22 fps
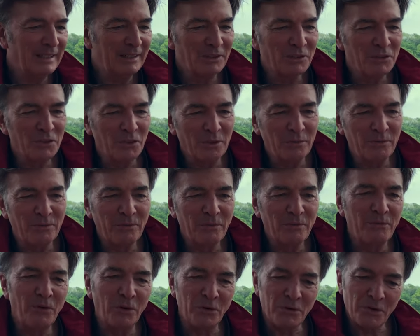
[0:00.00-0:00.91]
sort of
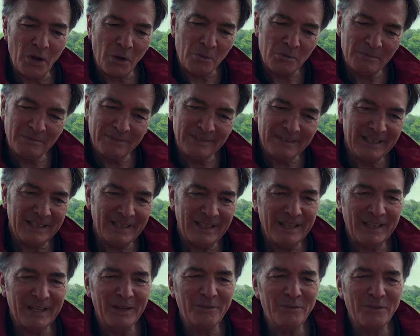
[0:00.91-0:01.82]
footnote
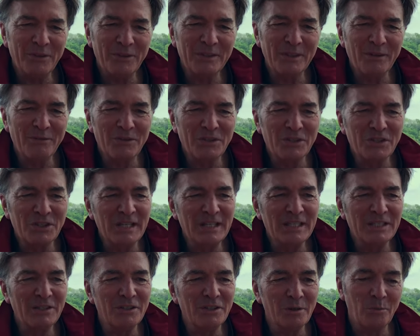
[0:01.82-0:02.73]
of the
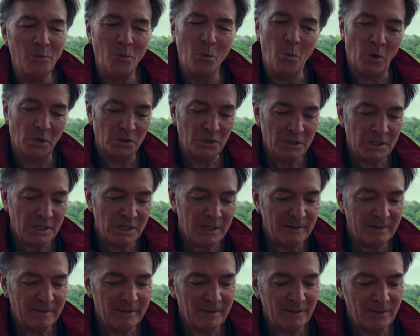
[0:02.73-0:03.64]
season that wasn't,
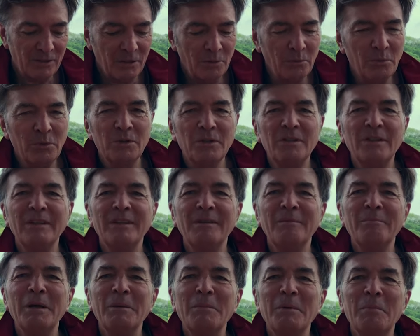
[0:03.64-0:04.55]
that would
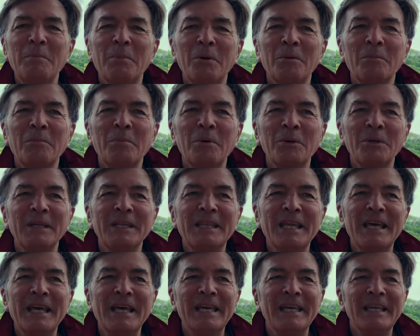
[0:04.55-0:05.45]
maybe put in
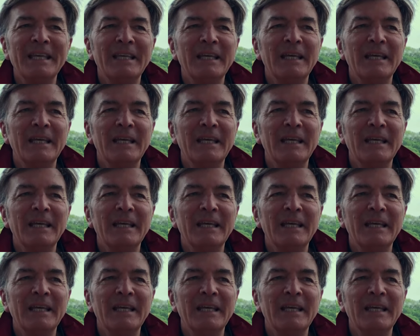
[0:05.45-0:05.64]
there.